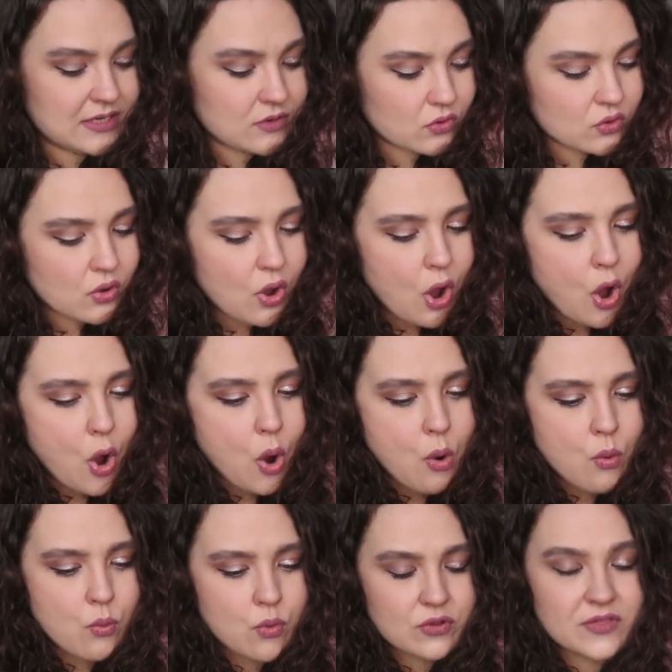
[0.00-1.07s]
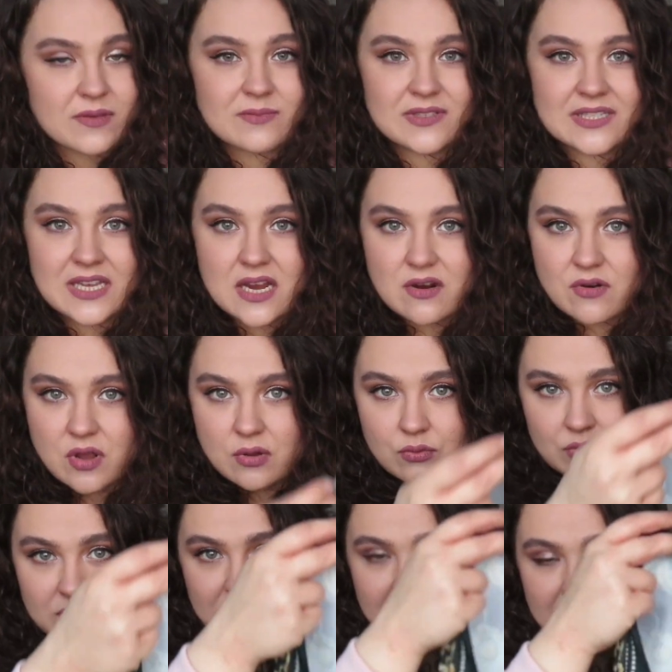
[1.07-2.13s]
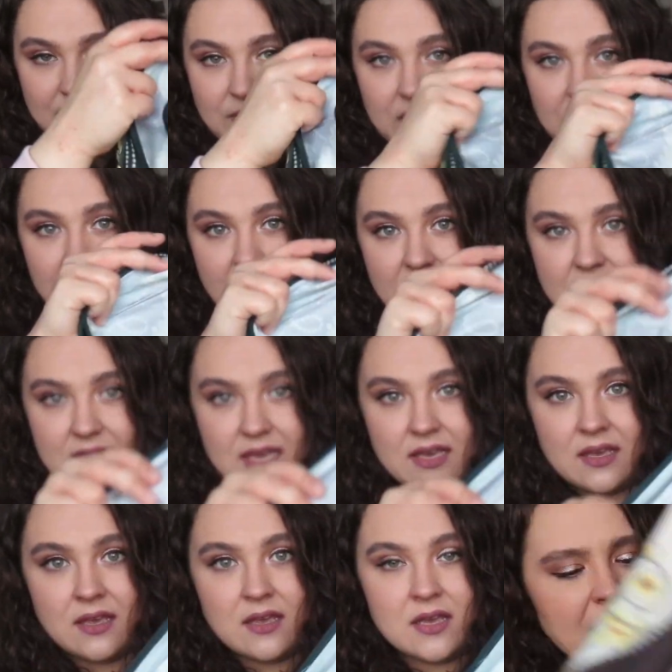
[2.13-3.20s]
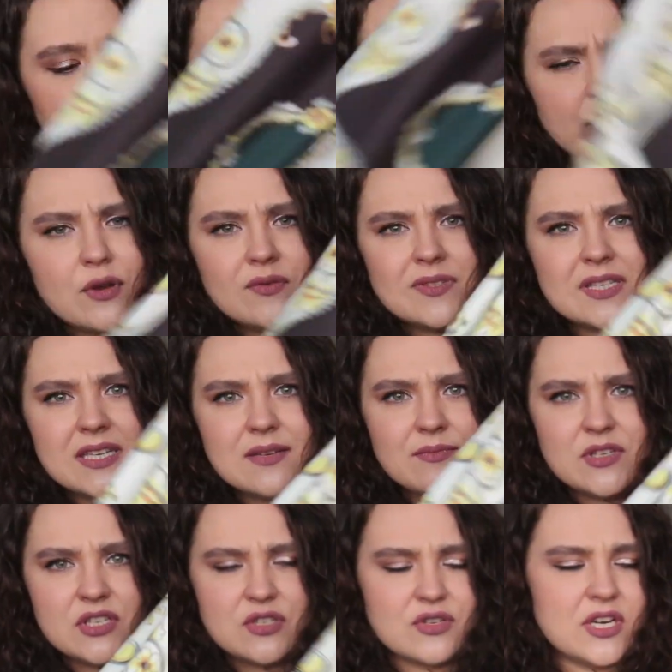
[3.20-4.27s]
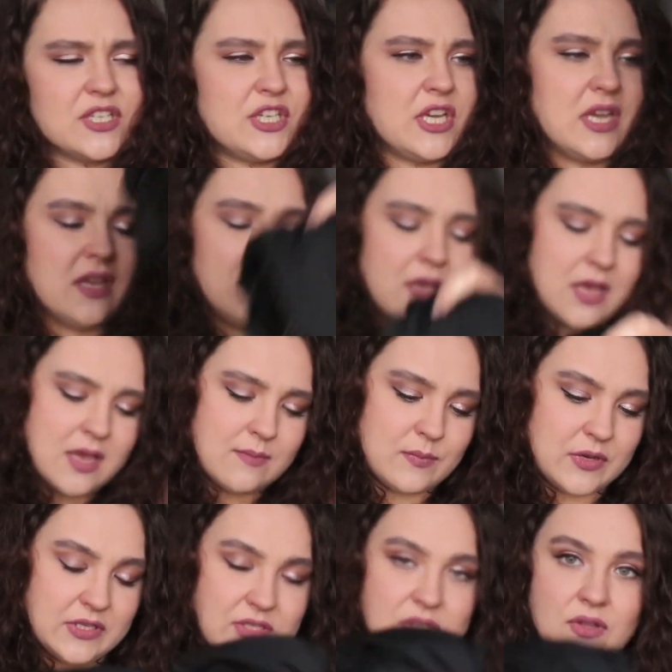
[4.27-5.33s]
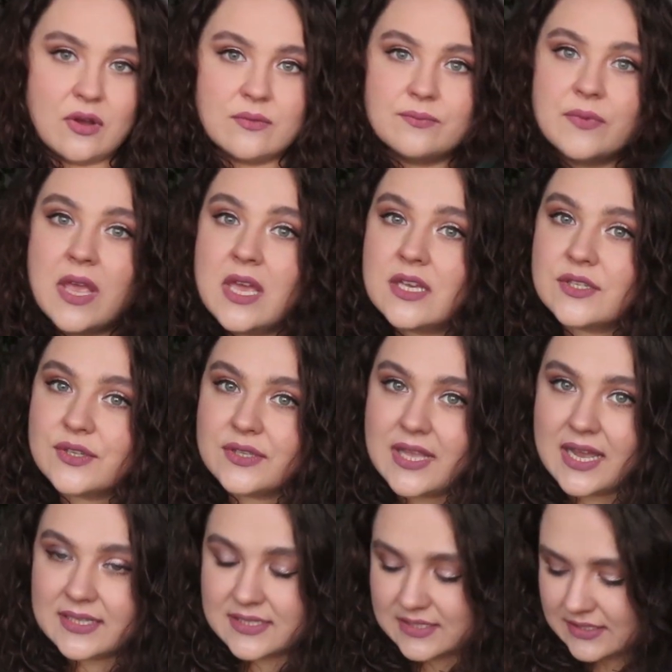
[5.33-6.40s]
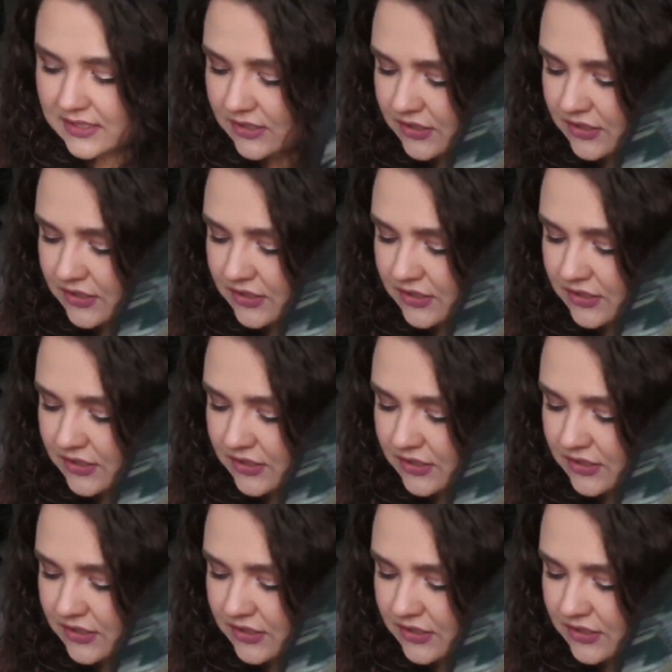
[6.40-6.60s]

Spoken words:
didn't know what the material was going to be like, and I thought it was going to be stretchy, but it's not. So that's